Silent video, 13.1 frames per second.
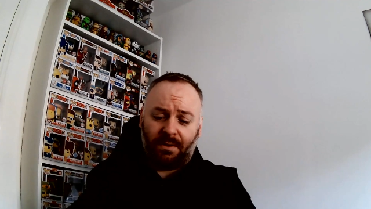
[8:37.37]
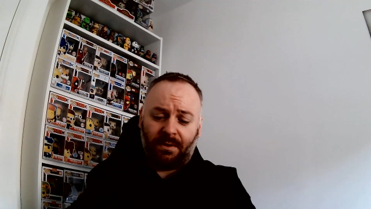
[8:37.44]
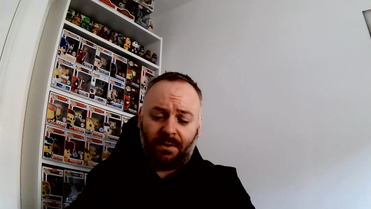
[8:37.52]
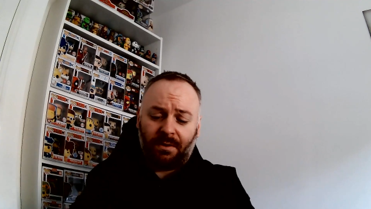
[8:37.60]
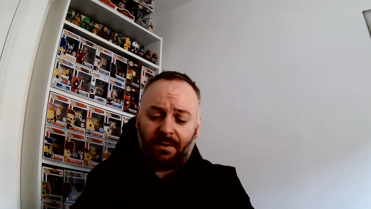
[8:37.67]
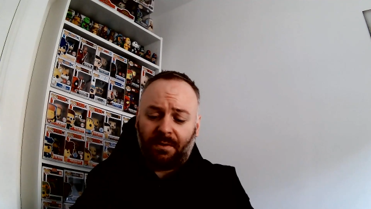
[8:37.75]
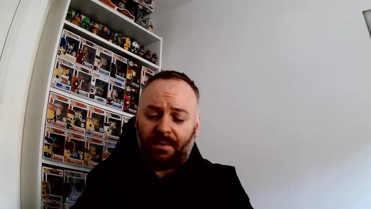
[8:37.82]

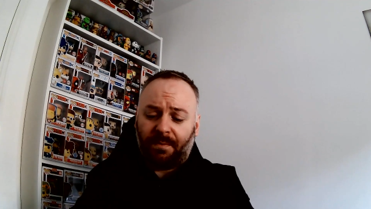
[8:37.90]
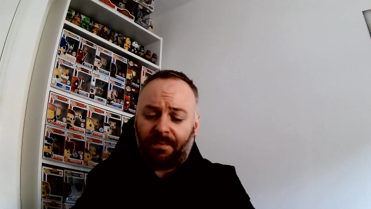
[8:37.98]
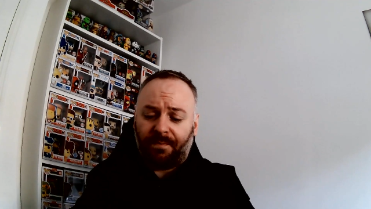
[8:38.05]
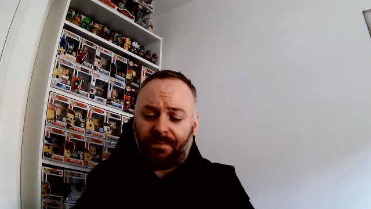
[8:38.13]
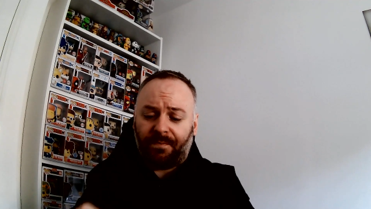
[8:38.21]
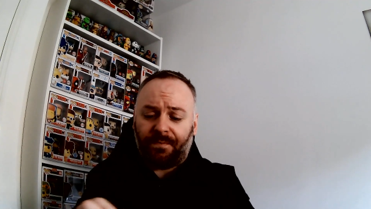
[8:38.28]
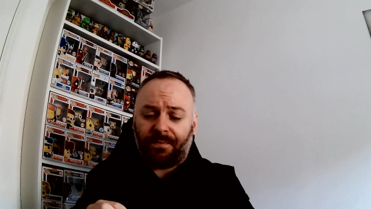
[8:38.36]

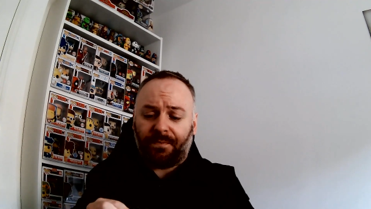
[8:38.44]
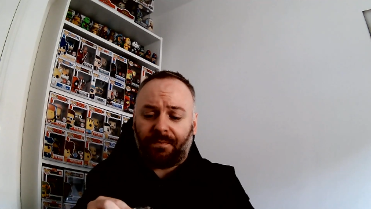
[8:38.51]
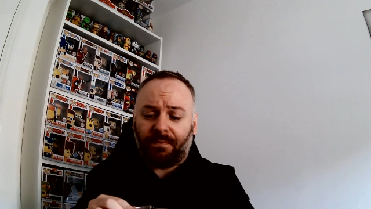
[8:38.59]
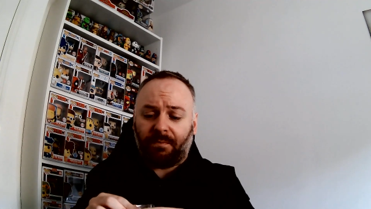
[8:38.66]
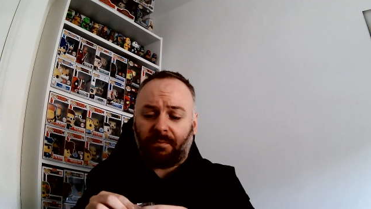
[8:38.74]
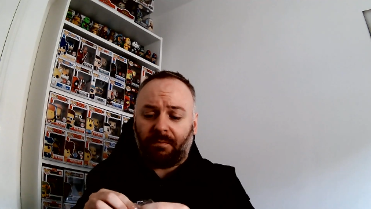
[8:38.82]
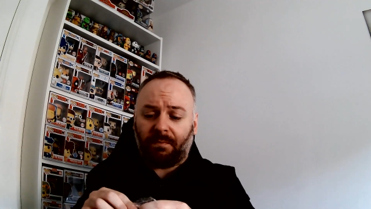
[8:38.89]

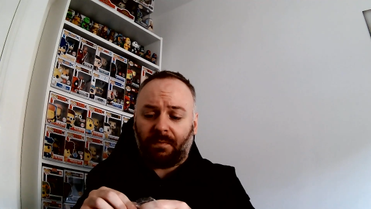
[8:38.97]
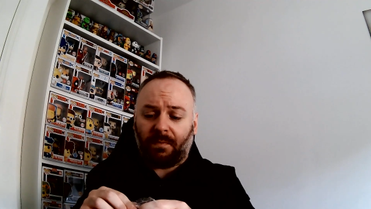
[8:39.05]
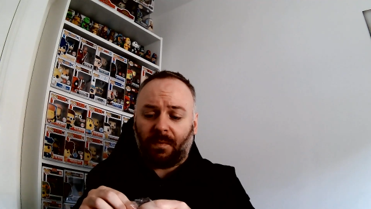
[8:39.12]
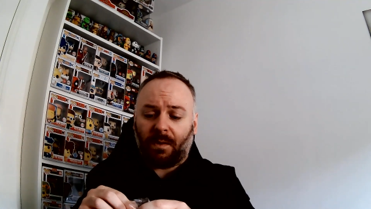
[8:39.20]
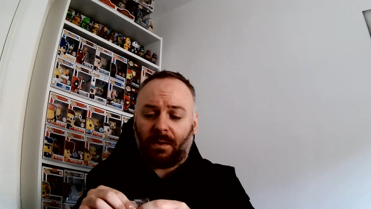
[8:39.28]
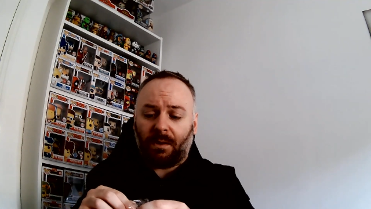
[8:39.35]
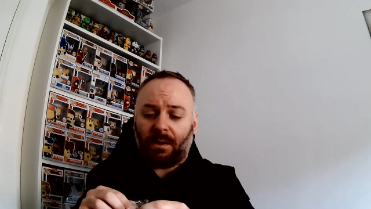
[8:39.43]

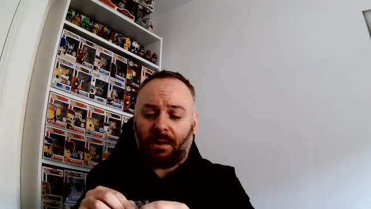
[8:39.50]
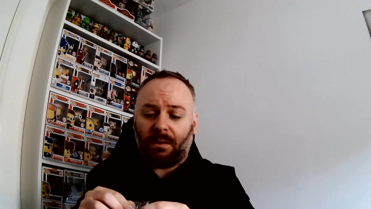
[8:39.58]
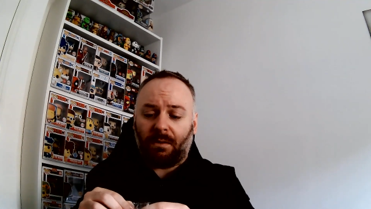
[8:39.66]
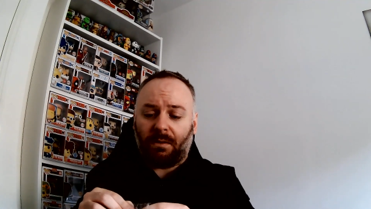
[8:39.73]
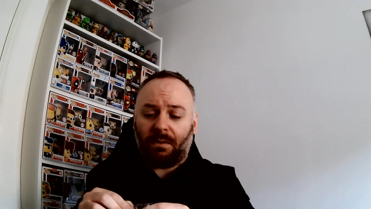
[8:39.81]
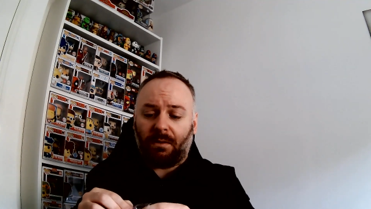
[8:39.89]
Nobody speaks.